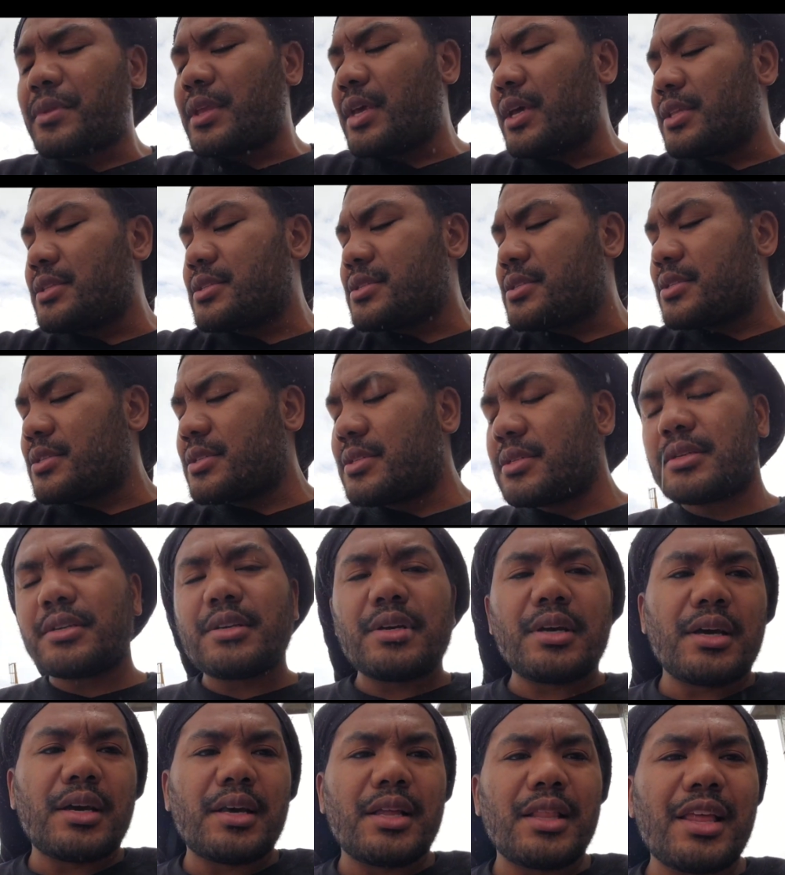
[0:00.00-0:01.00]
It's
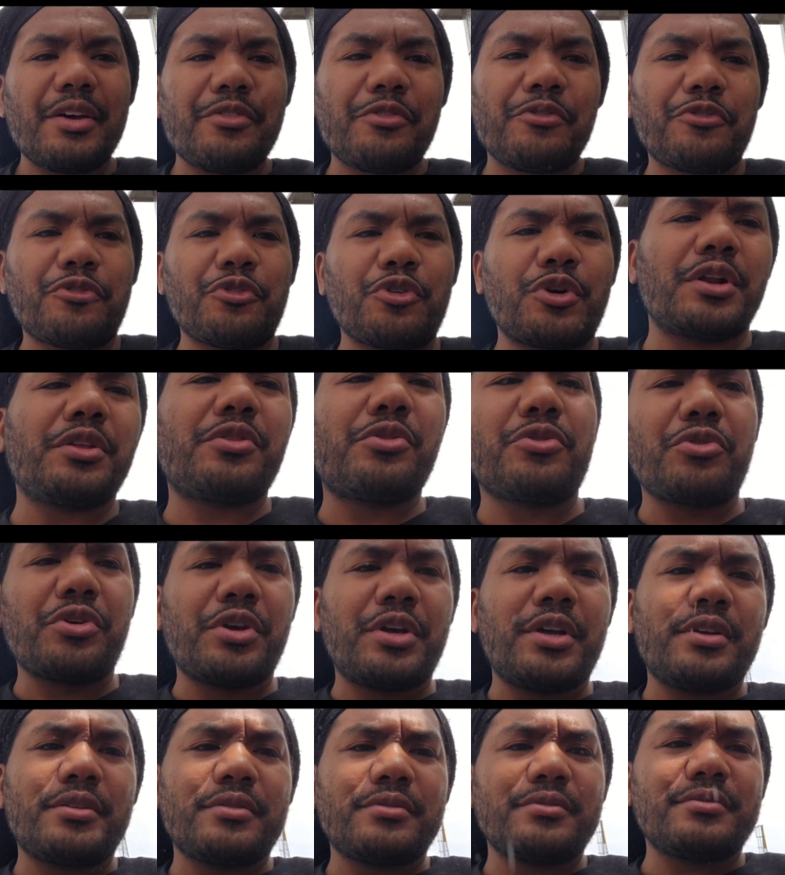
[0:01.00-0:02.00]

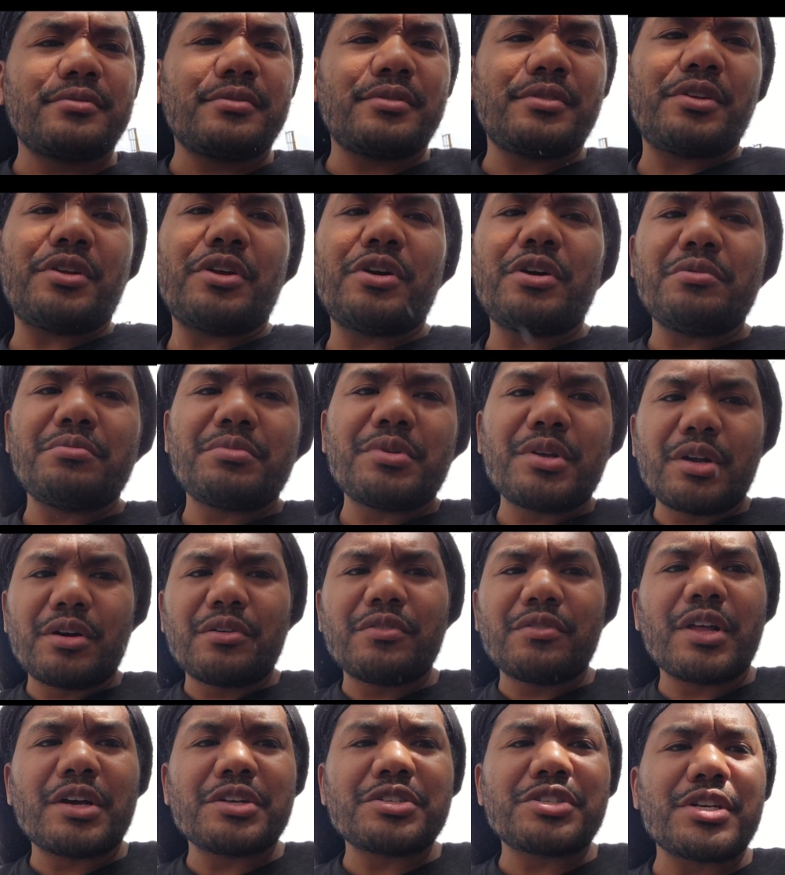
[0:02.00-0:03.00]
11:43, you know, middle
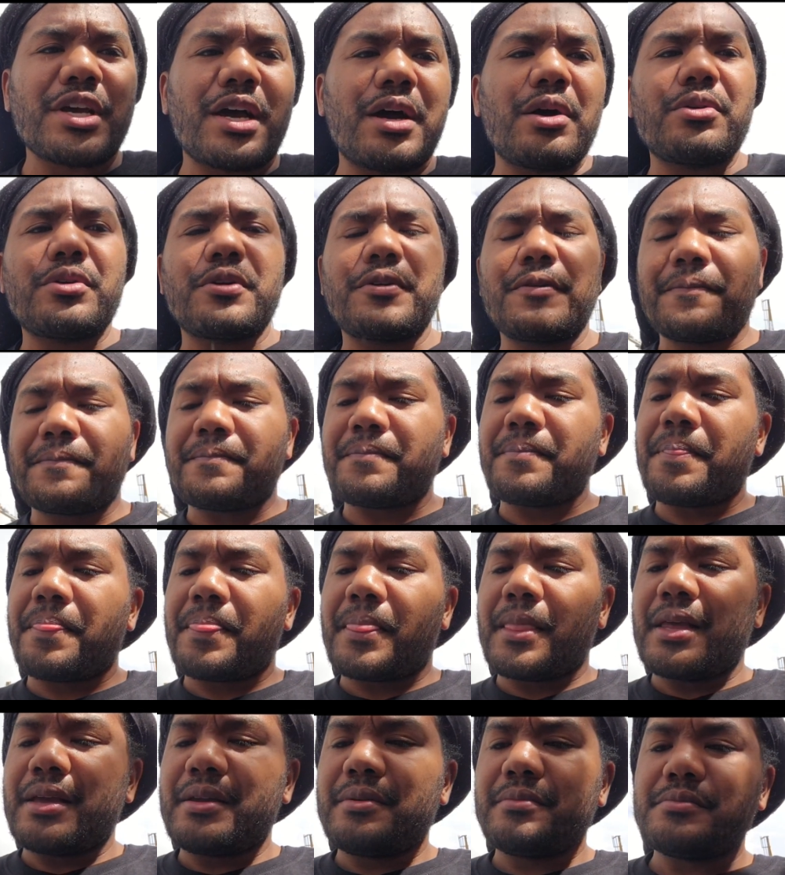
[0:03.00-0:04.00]
of lunch hour.
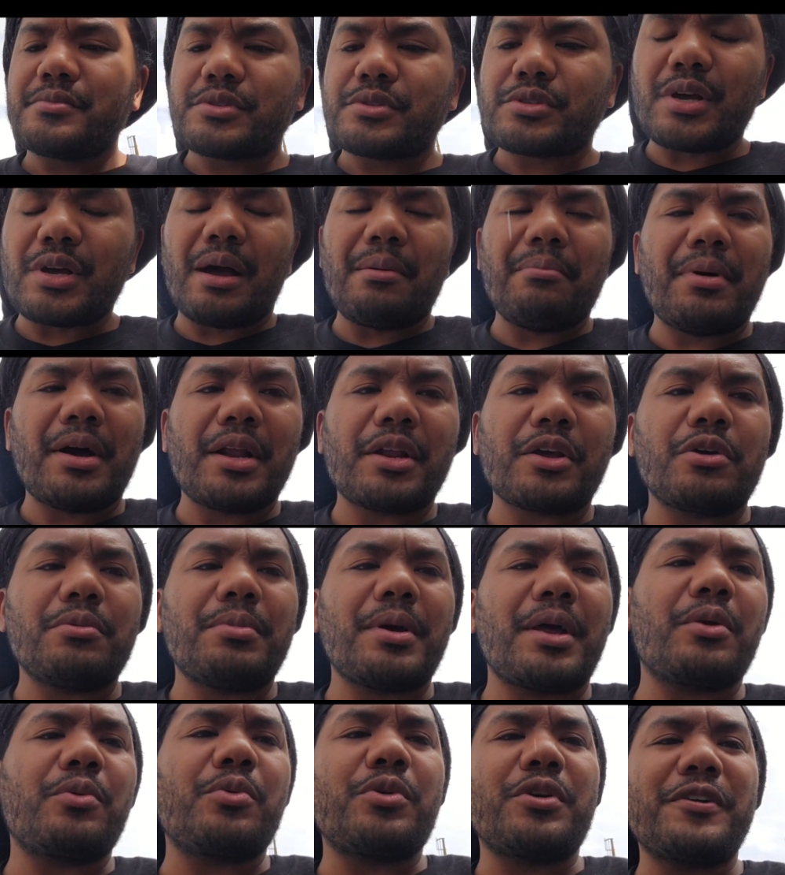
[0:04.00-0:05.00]
So I'm about to go
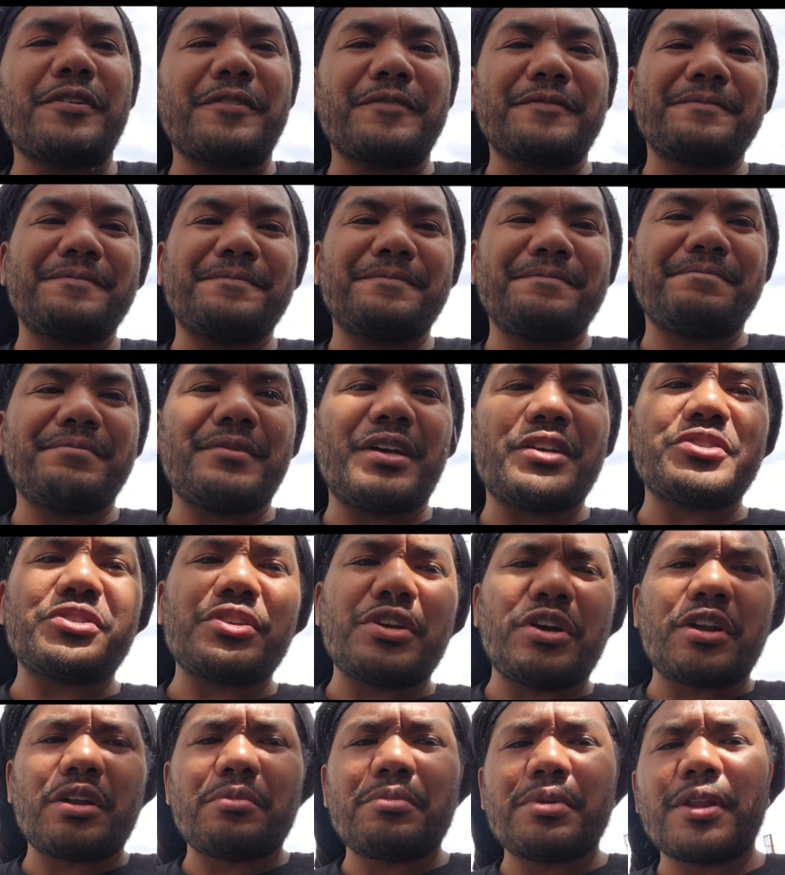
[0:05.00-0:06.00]
back to work. I'll
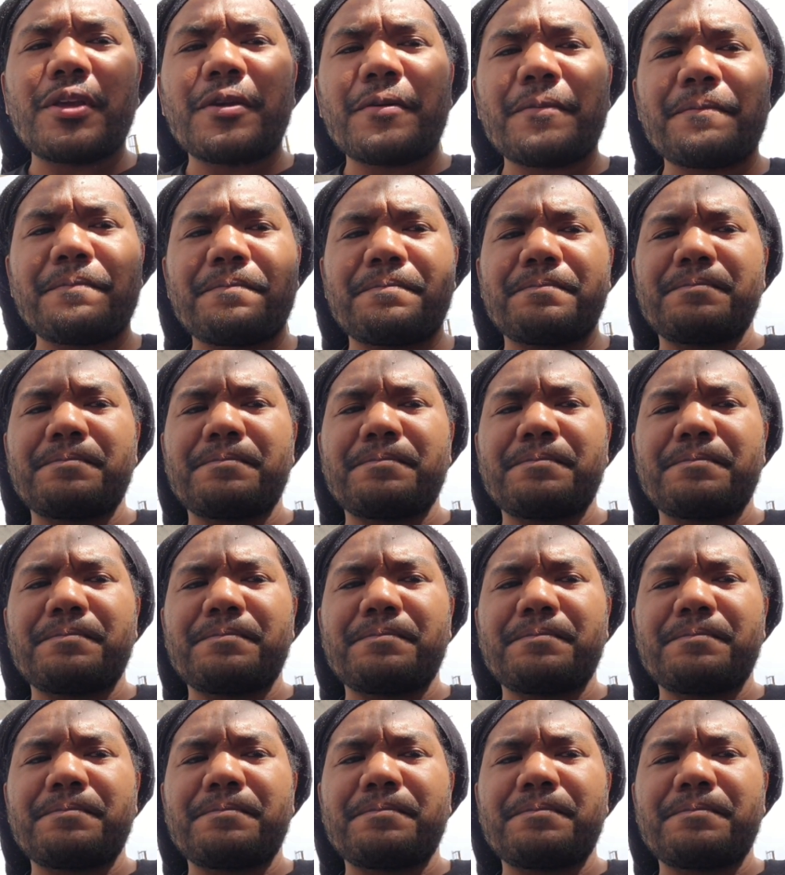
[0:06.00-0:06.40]
see you in a minute.